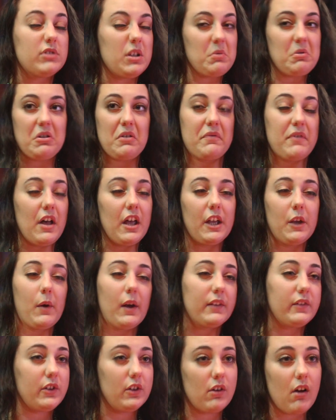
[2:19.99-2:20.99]
Someone could follow
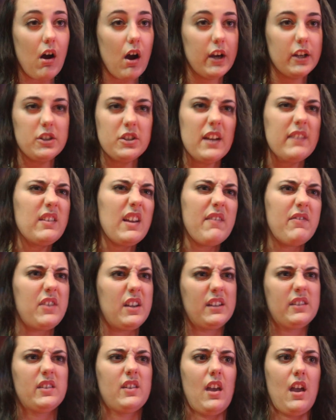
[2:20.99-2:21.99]
you out to your car. You just have to
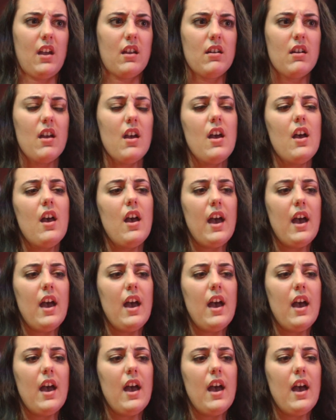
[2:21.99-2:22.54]
have thick skin.